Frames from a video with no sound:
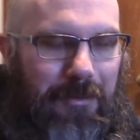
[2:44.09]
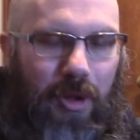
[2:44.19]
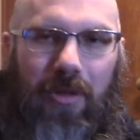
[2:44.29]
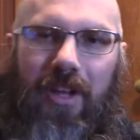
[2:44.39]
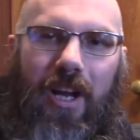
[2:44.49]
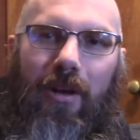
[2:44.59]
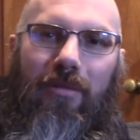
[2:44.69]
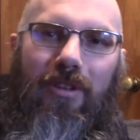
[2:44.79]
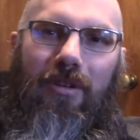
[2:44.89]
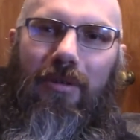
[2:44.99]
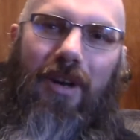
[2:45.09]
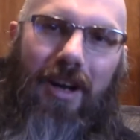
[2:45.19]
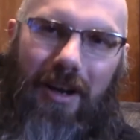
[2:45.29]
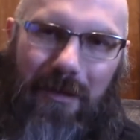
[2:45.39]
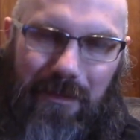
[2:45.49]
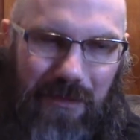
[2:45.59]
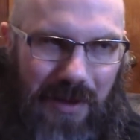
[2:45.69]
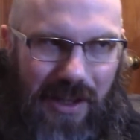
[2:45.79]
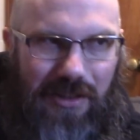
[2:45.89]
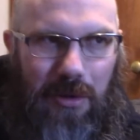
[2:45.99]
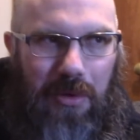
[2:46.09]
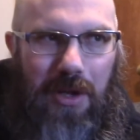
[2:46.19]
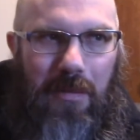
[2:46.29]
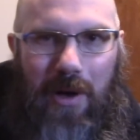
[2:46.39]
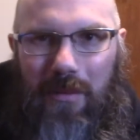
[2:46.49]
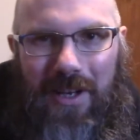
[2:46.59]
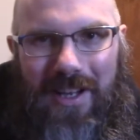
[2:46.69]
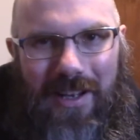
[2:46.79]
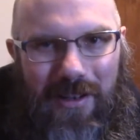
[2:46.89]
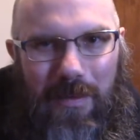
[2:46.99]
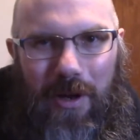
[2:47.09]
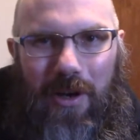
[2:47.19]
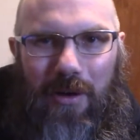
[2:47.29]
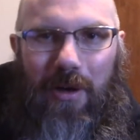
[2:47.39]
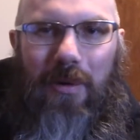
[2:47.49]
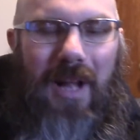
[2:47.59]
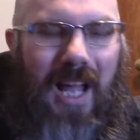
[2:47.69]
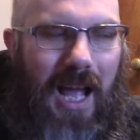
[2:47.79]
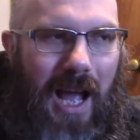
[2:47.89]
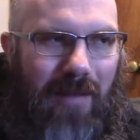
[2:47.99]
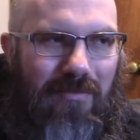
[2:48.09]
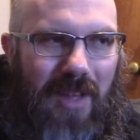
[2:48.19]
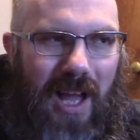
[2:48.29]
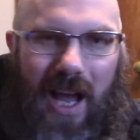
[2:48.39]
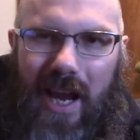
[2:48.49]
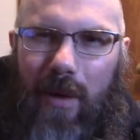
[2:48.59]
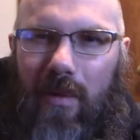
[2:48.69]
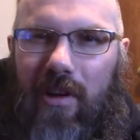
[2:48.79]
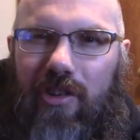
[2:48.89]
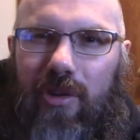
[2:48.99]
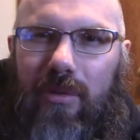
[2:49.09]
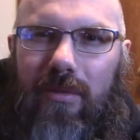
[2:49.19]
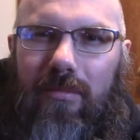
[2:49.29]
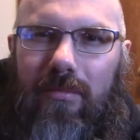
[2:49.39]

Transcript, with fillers: Another thing I don't do, so thing about me that you probably don't know, I hate wearing shoes.